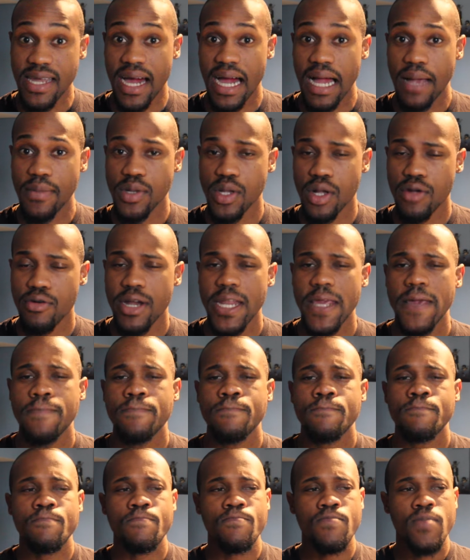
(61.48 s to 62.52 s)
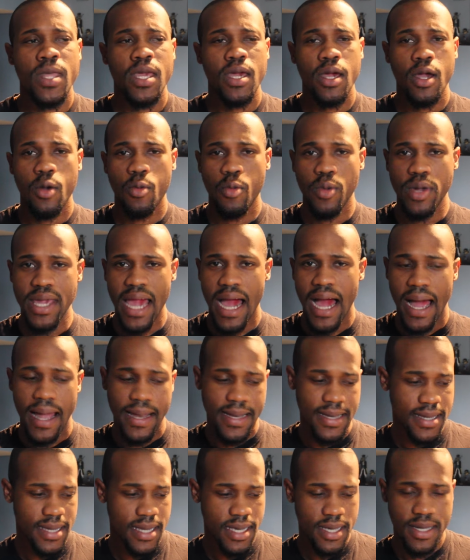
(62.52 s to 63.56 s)
times already. We
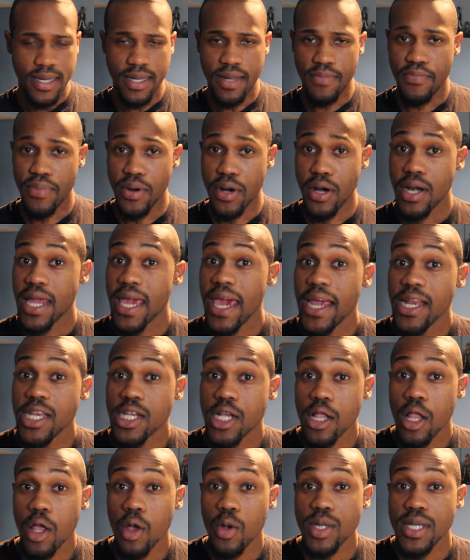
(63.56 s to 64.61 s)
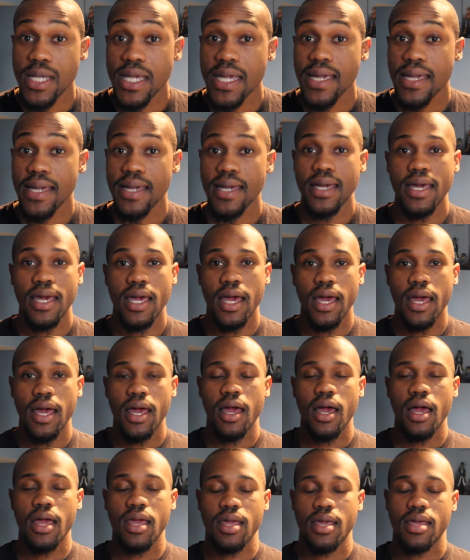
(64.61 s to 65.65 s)
got the, the birdcage closing.
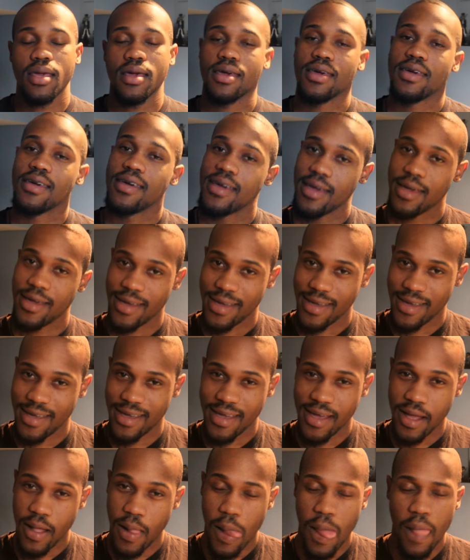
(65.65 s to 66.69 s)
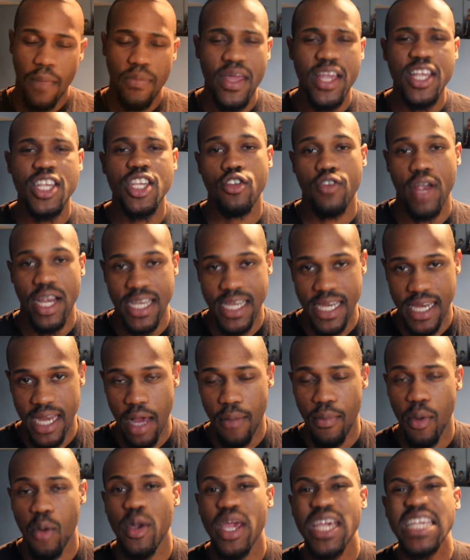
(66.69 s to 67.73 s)
Bruh. They stretched it
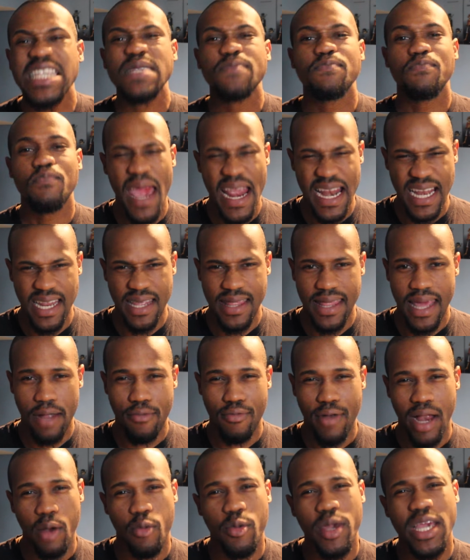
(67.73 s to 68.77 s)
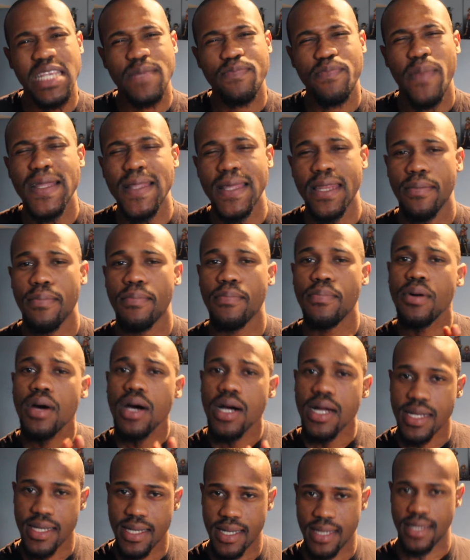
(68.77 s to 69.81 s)
out, but we expected that, right? We expected it,
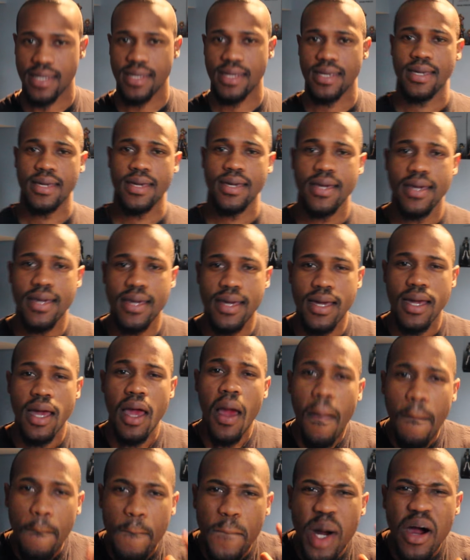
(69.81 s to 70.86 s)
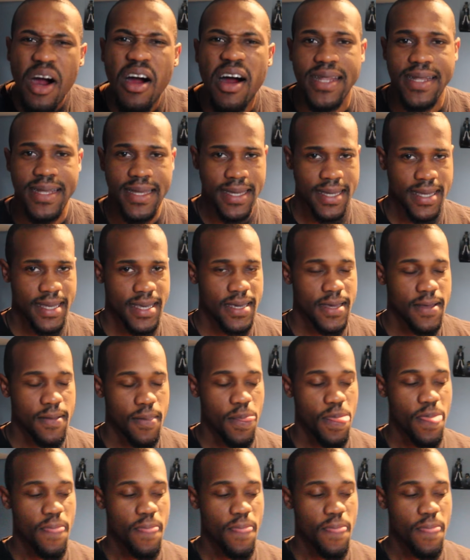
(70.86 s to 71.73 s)
but, but,